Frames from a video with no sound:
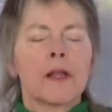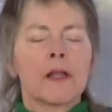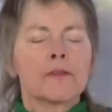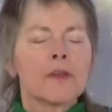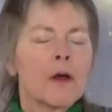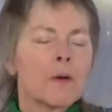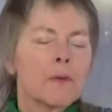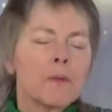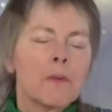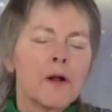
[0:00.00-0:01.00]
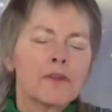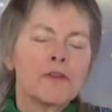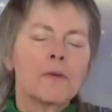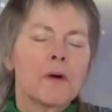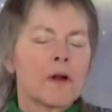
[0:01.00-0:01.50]
So what
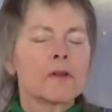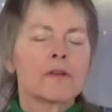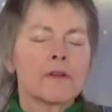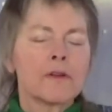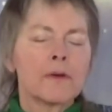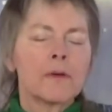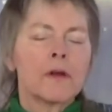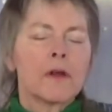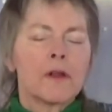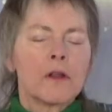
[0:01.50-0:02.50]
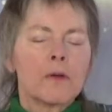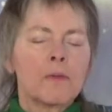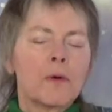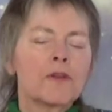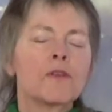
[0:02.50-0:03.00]
you want to
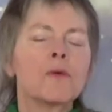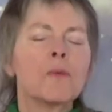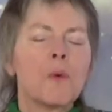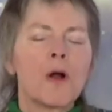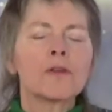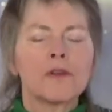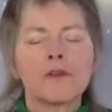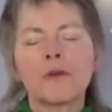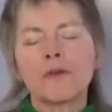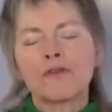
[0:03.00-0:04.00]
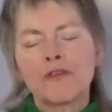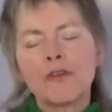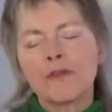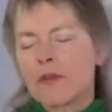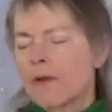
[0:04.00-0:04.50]
do is
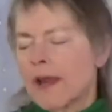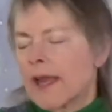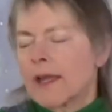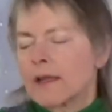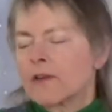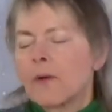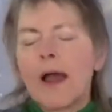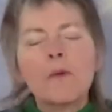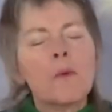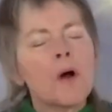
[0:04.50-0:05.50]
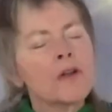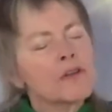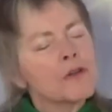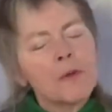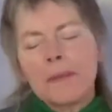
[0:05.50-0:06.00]
choose, okay, do I
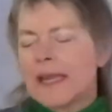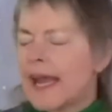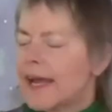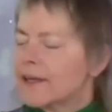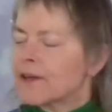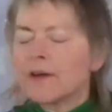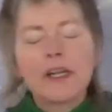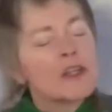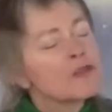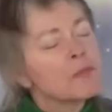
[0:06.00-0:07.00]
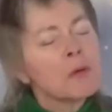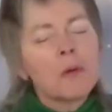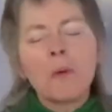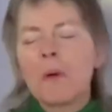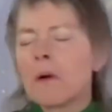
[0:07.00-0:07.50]
want to meander and
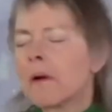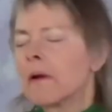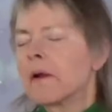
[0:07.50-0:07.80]
explore?